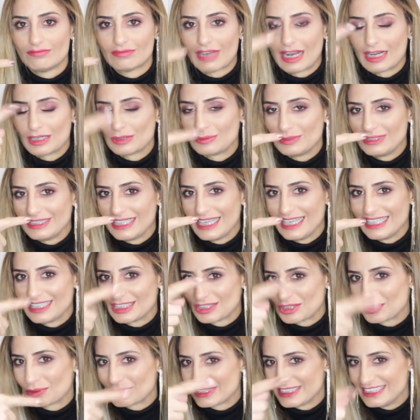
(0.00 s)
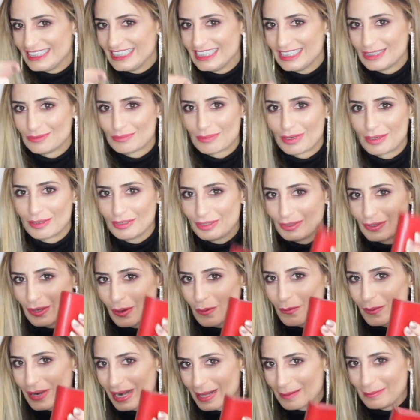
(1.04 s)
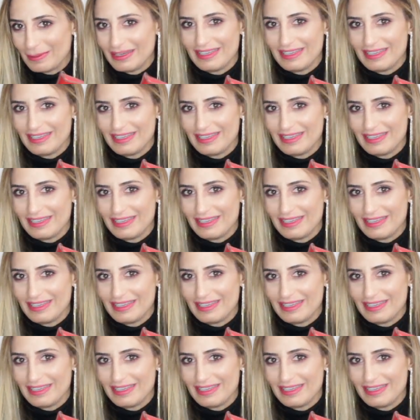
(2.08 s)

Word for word: How do we say it? Short seeing? Well, you know what I